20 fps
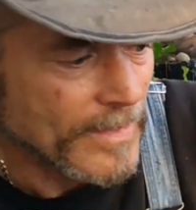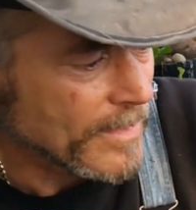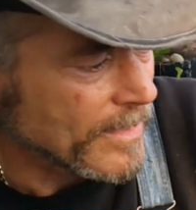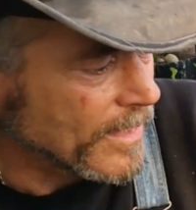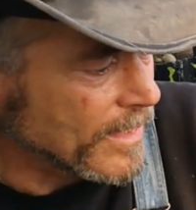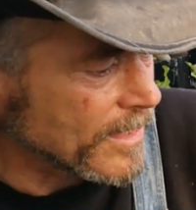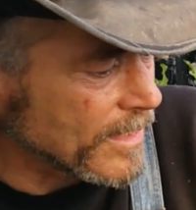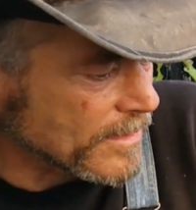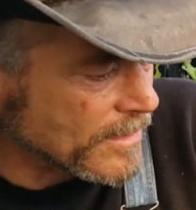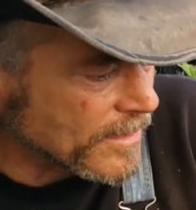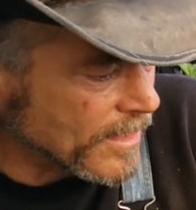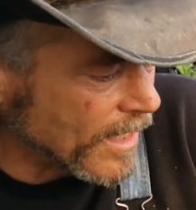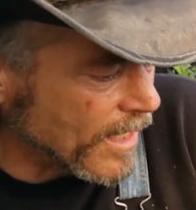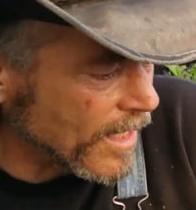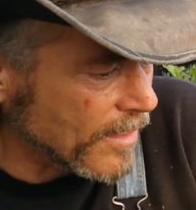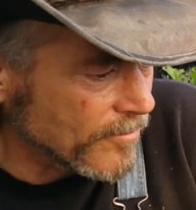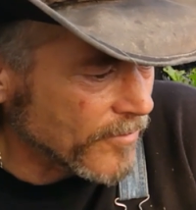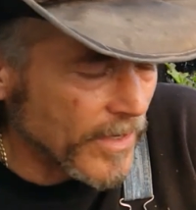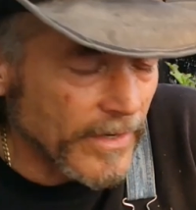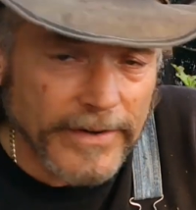It's
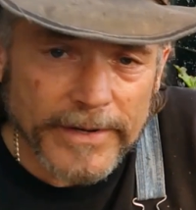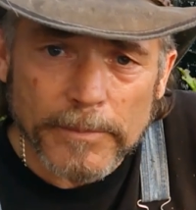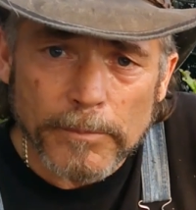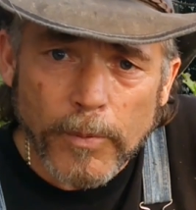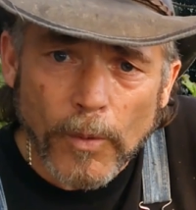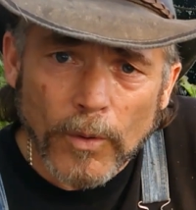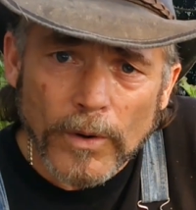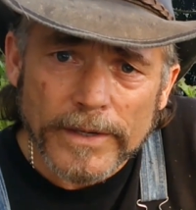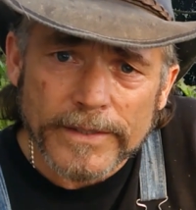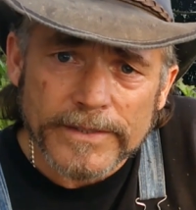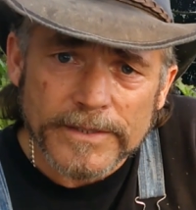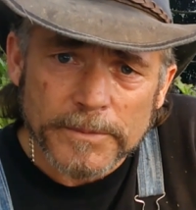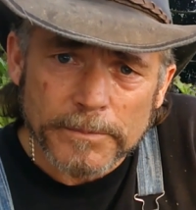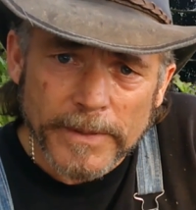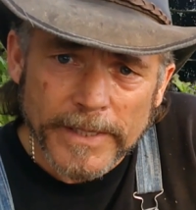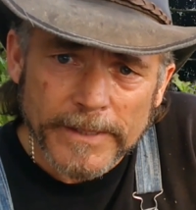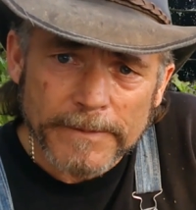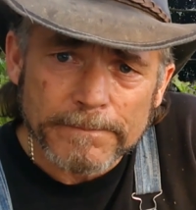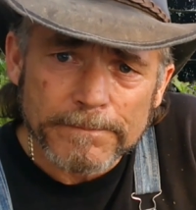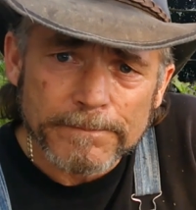very important to
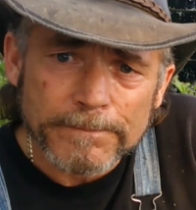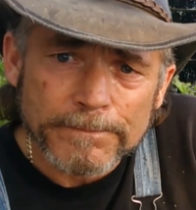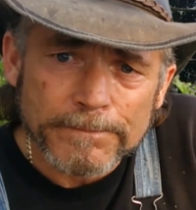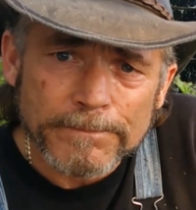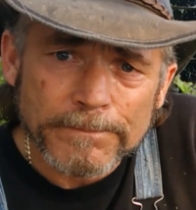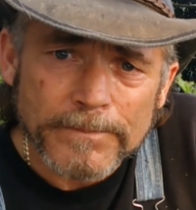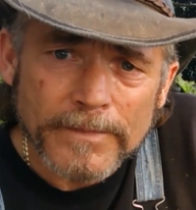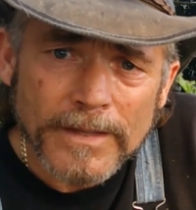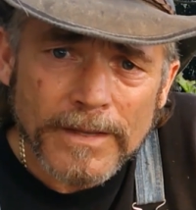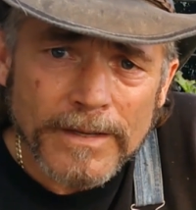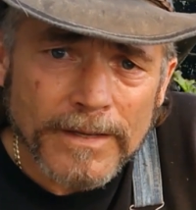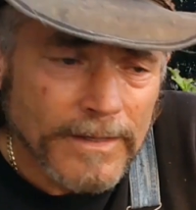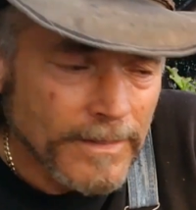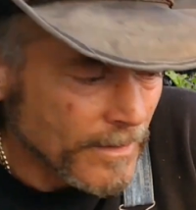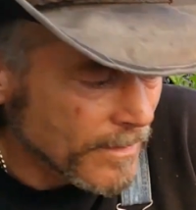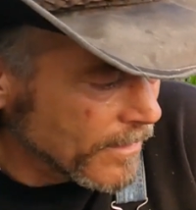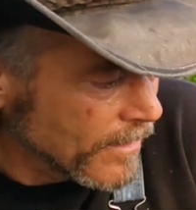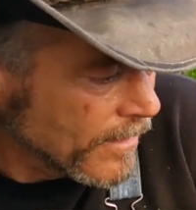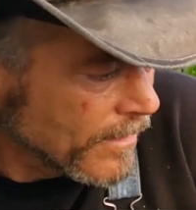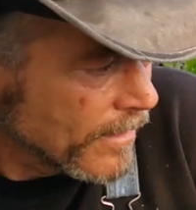me.
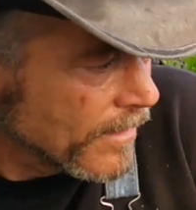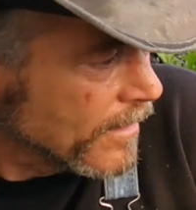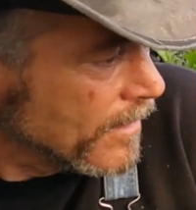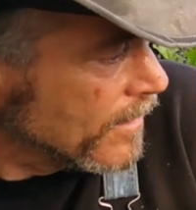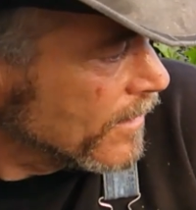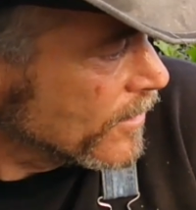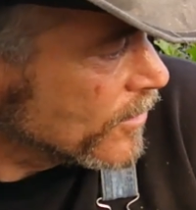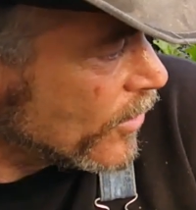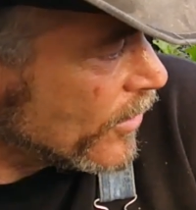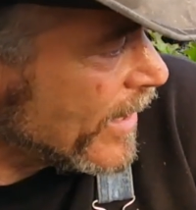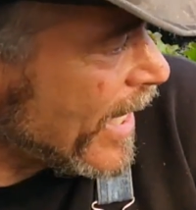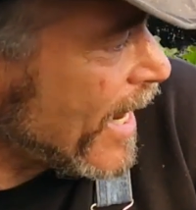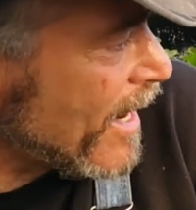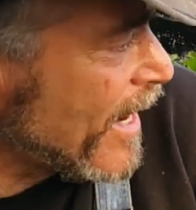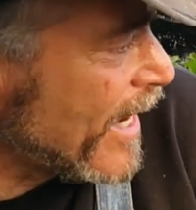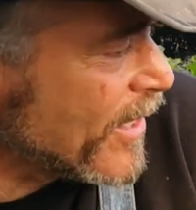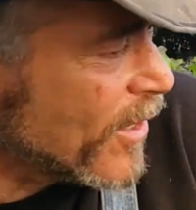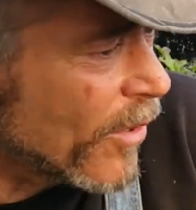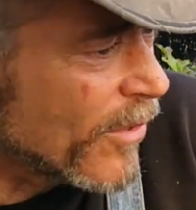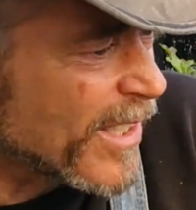So yeah,
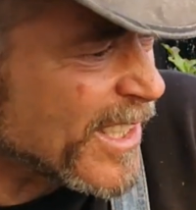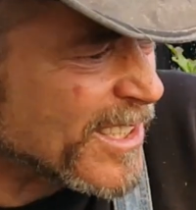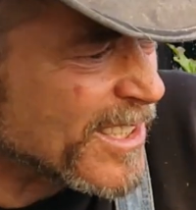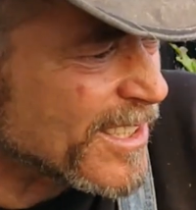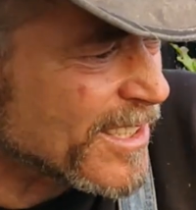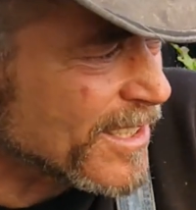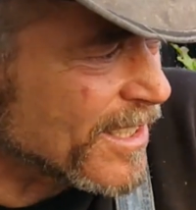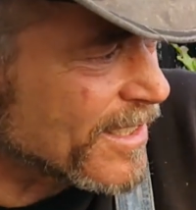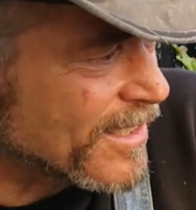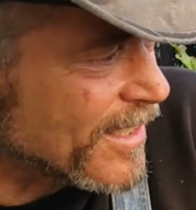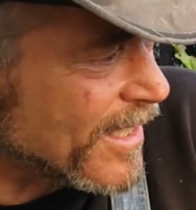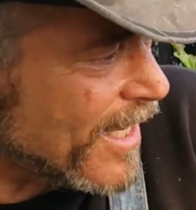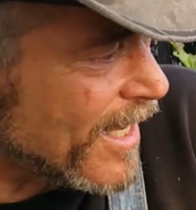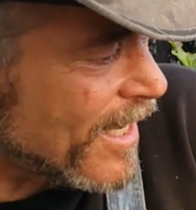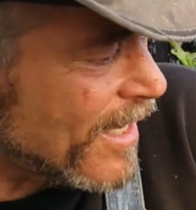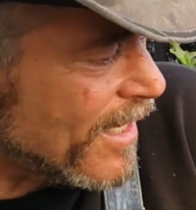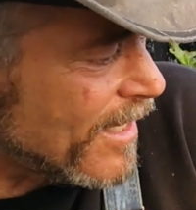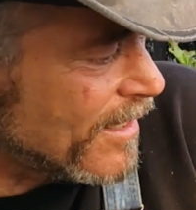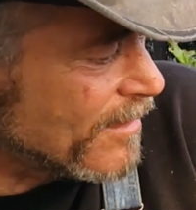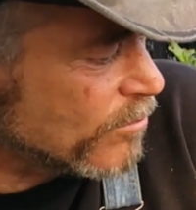I know this isn't,
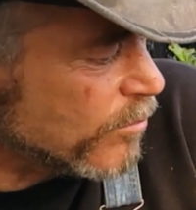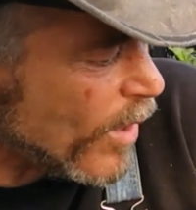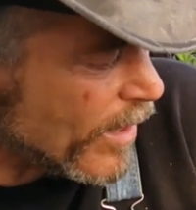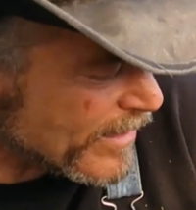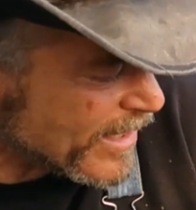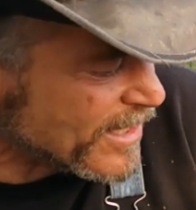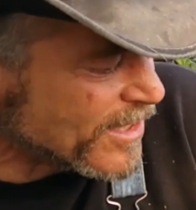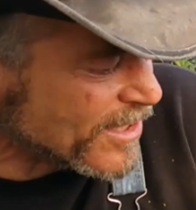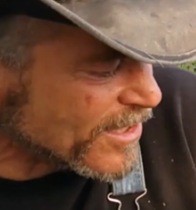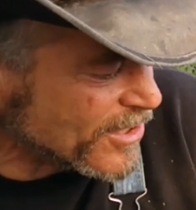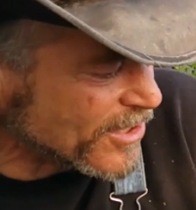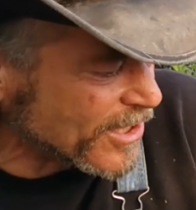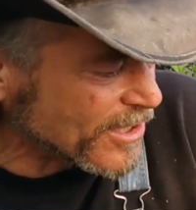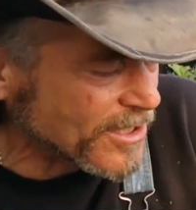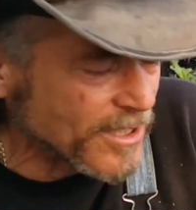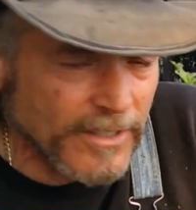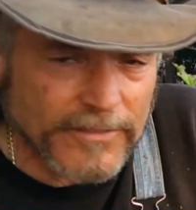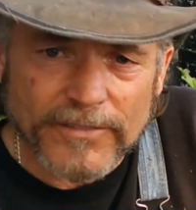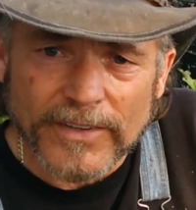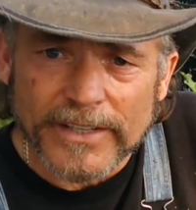this is
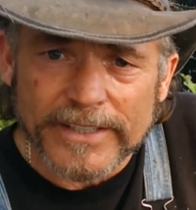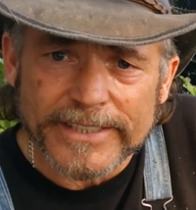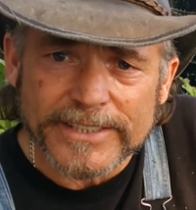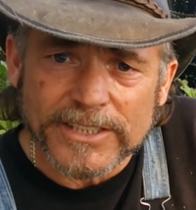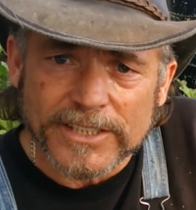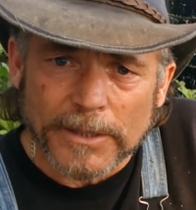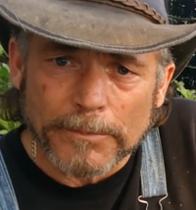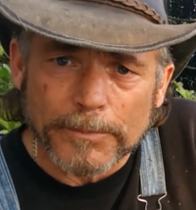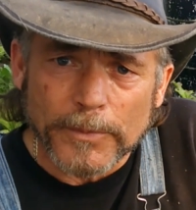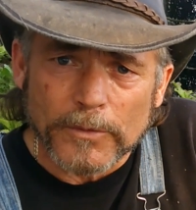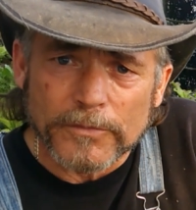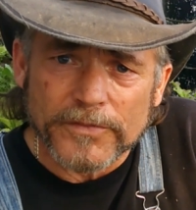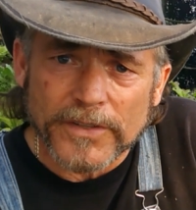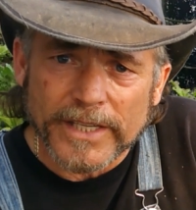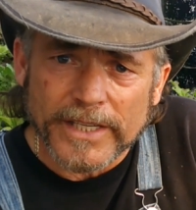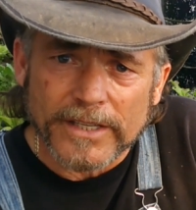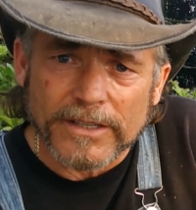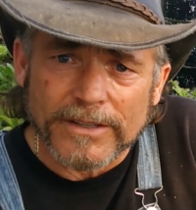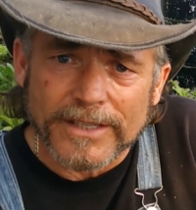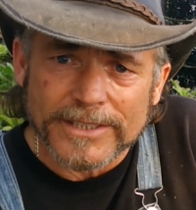just a very simple
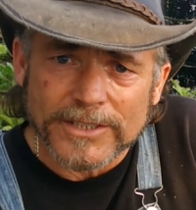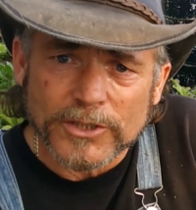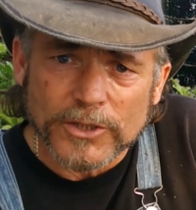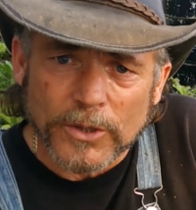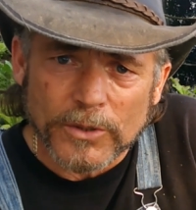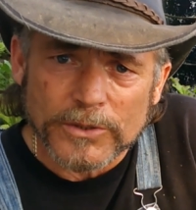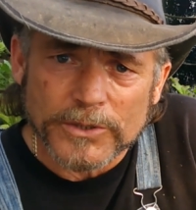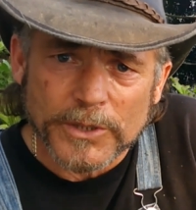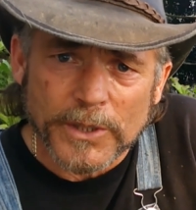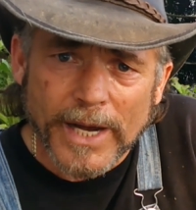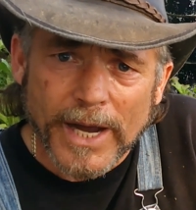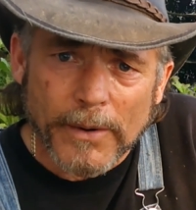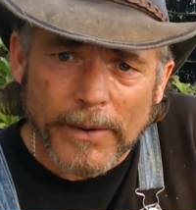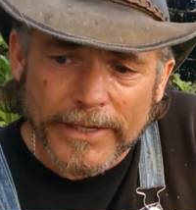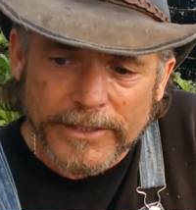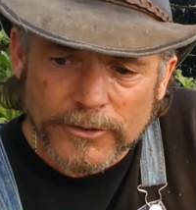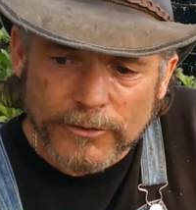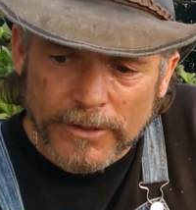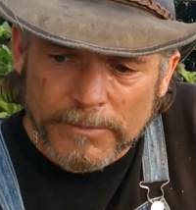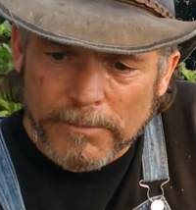video on showing you how I
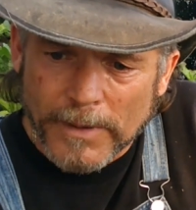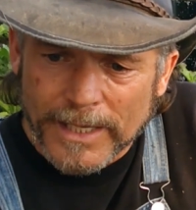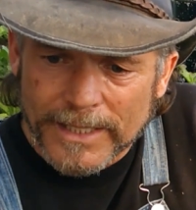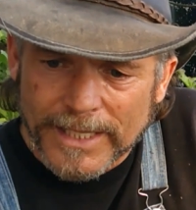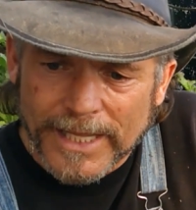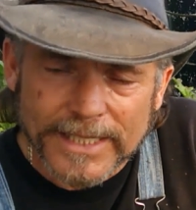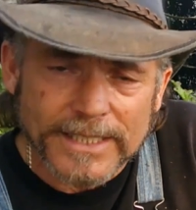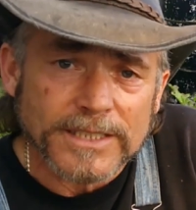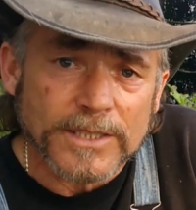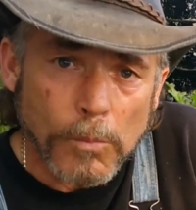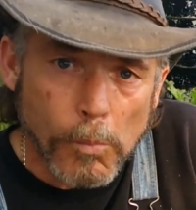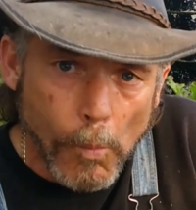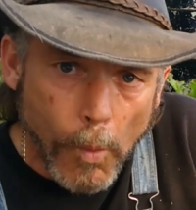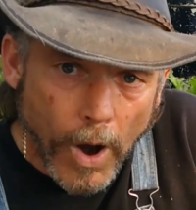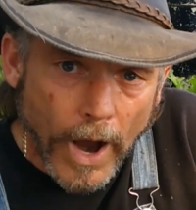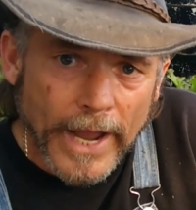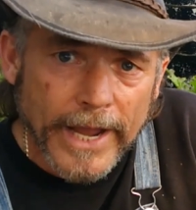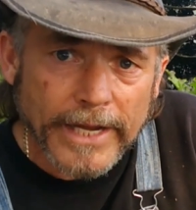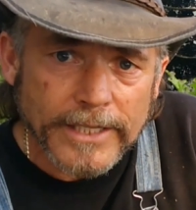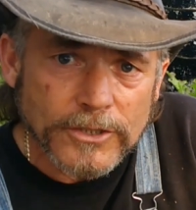trim my lettuce and
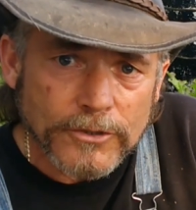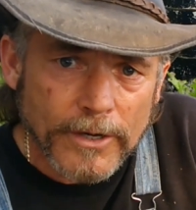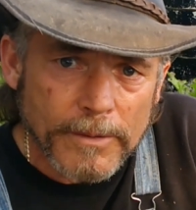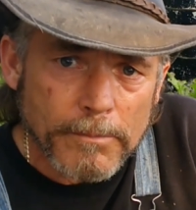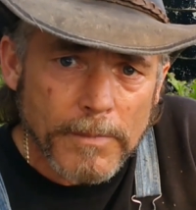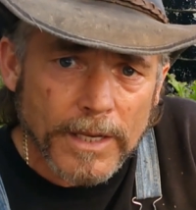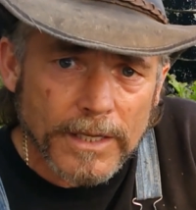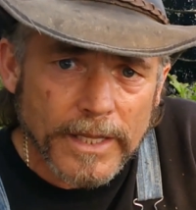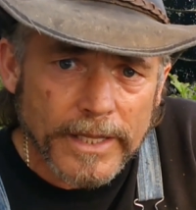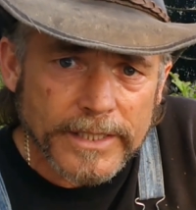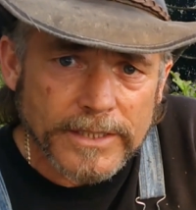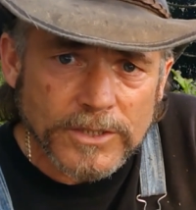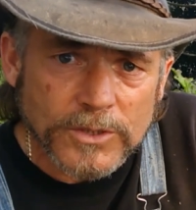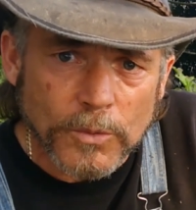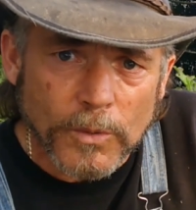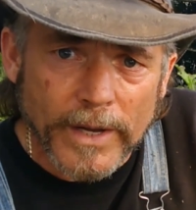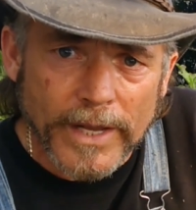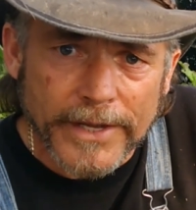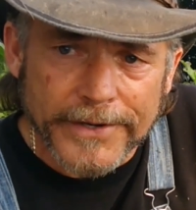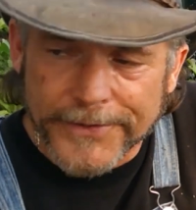why I trim my lettuce the
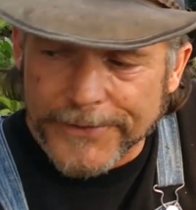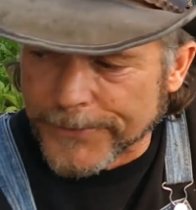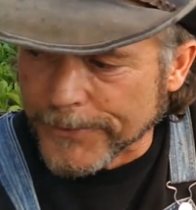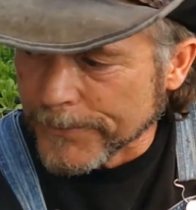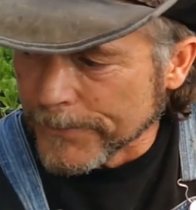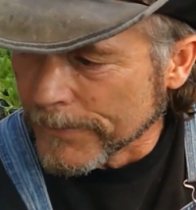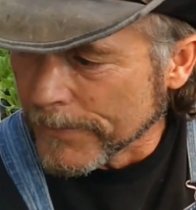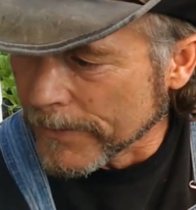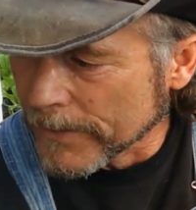way I do.